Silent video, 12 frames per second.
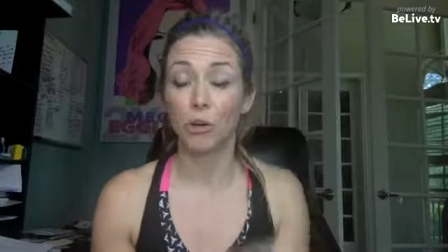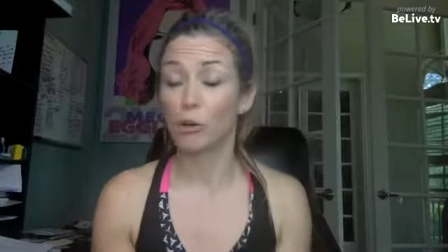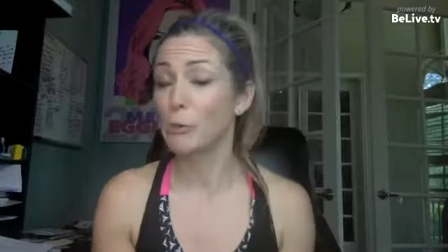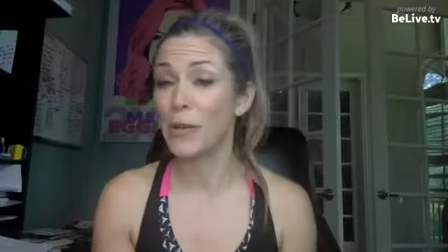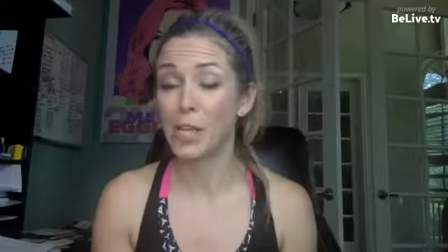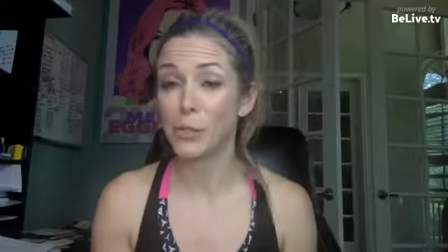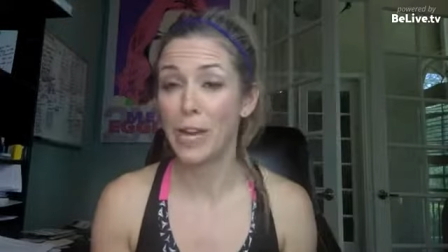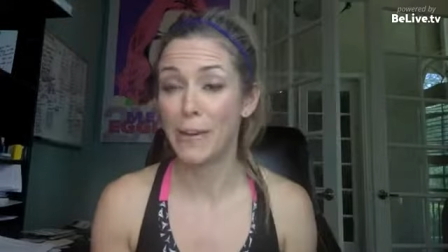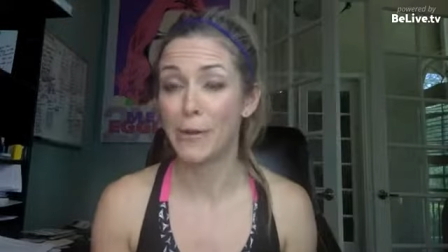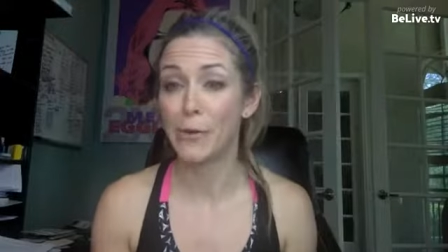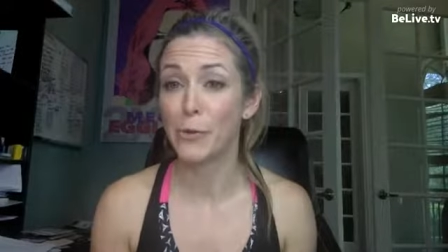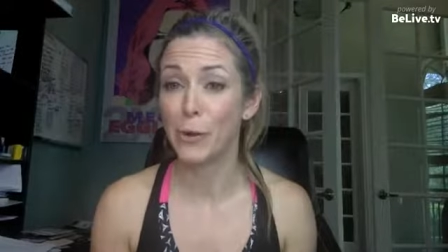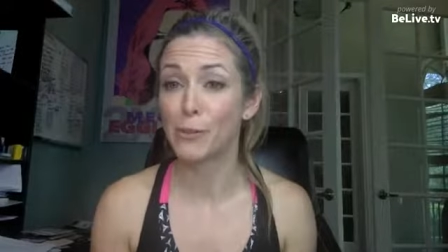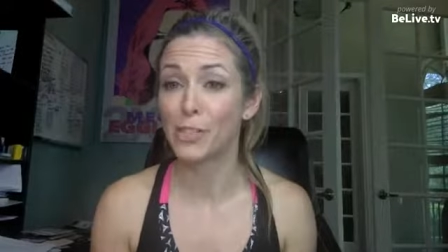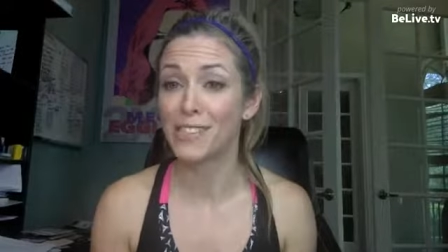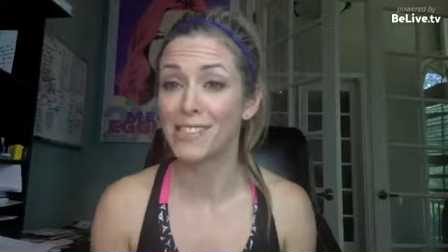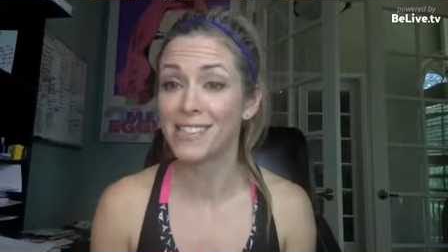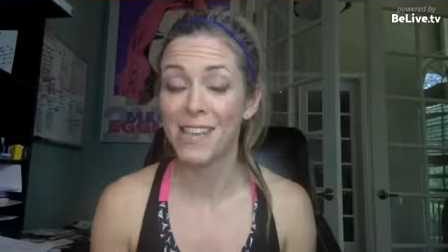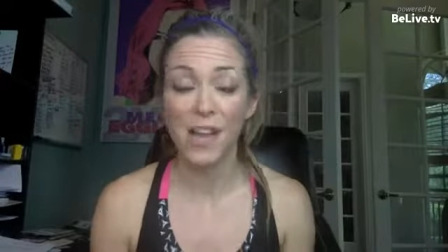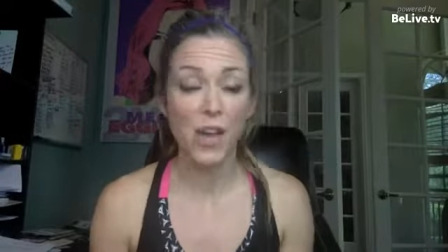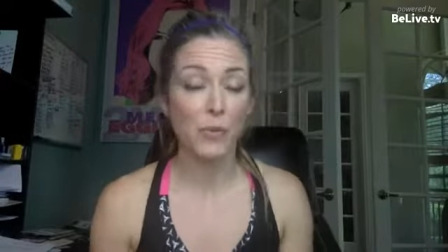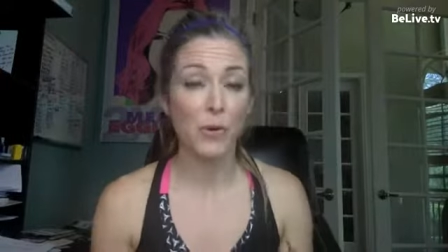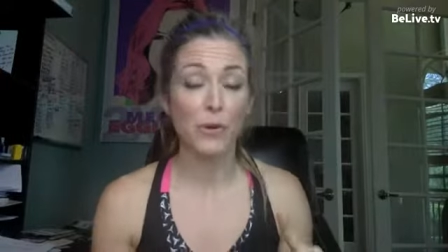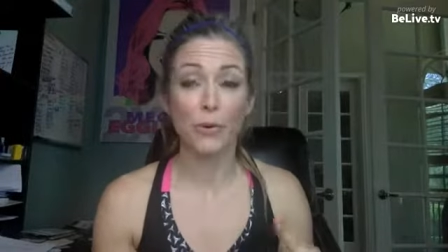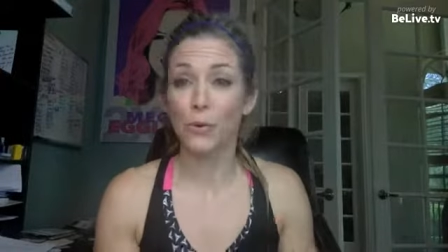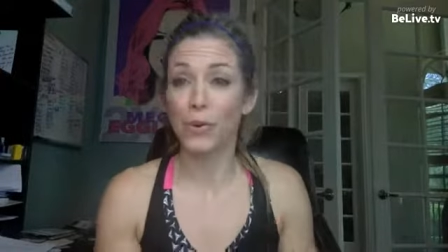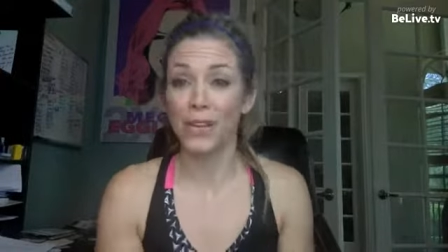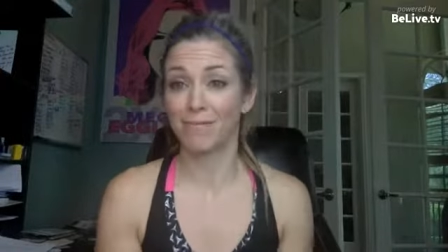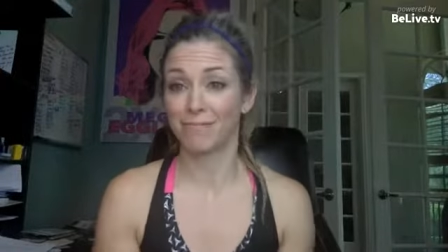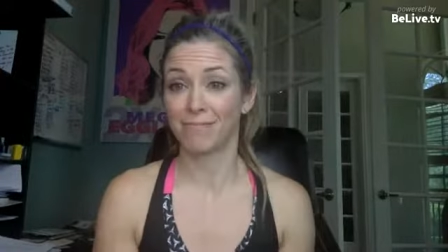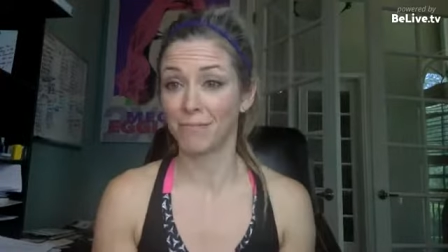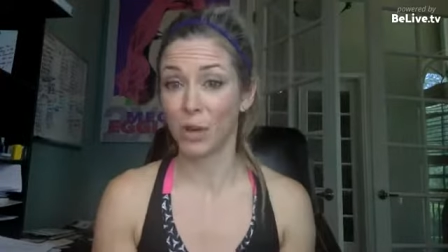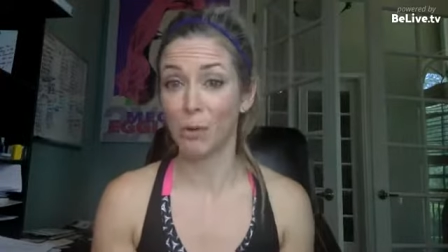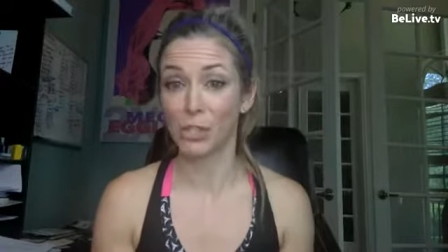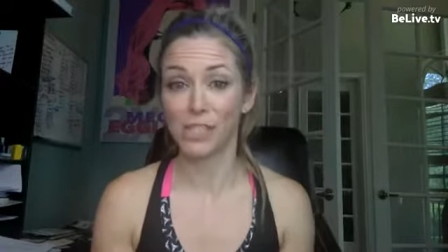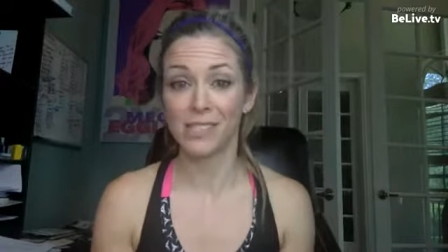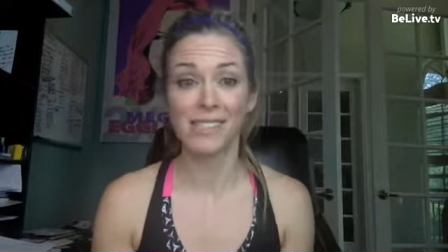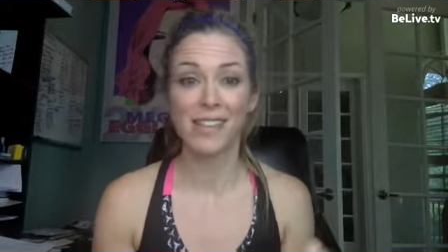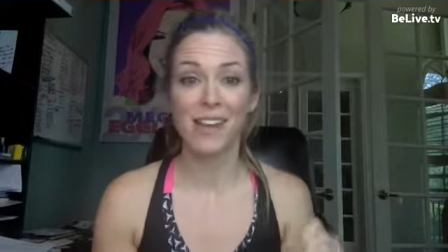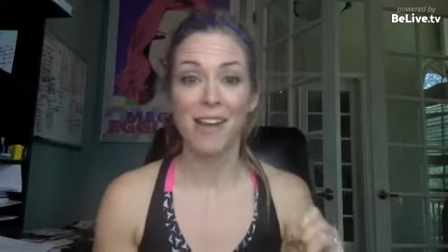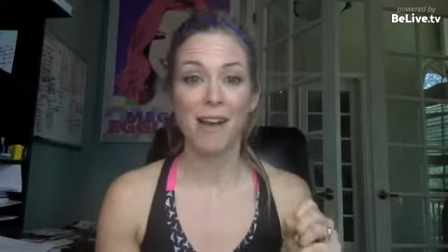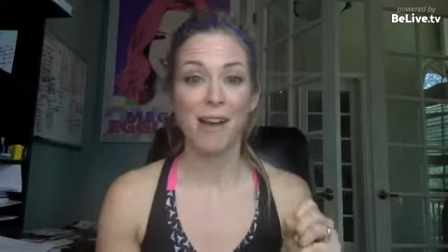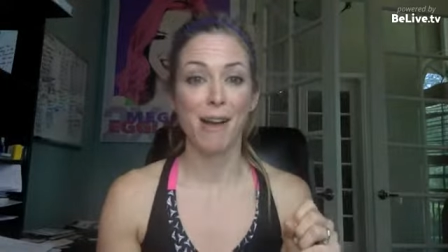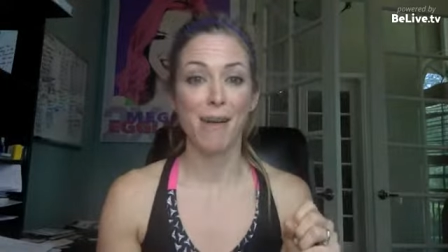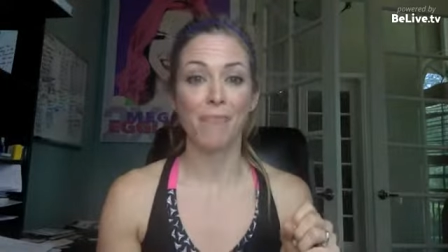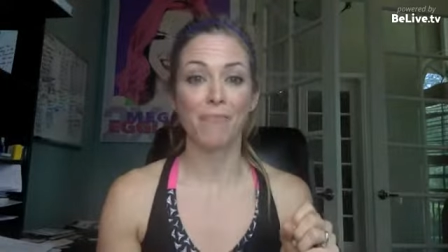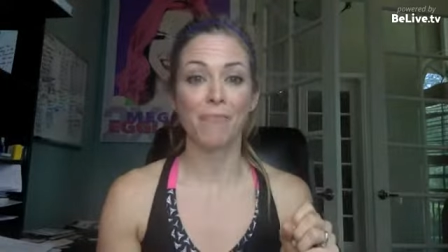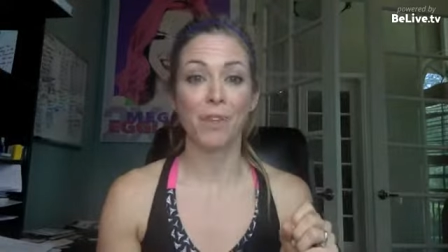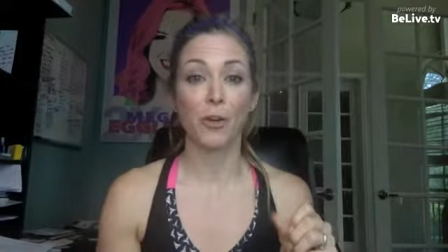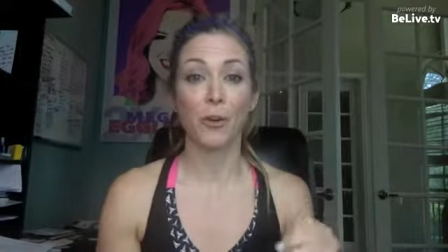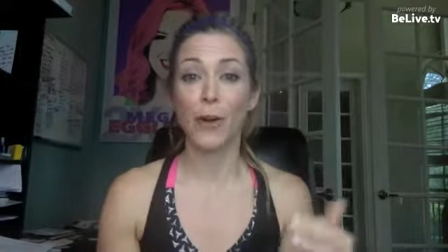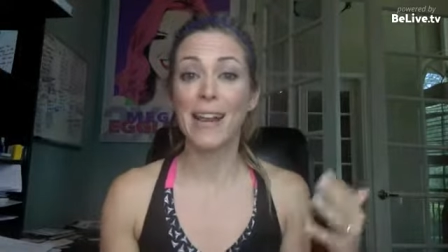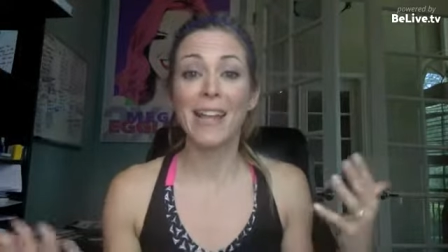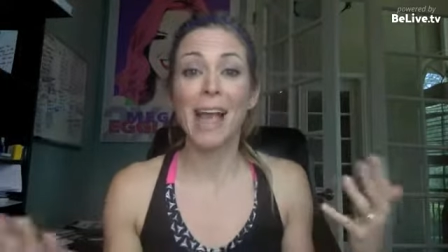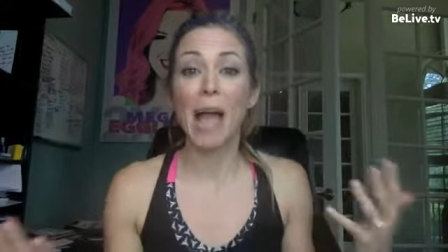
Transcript: grooming and training my new coaches, recruiting coaches, um, creating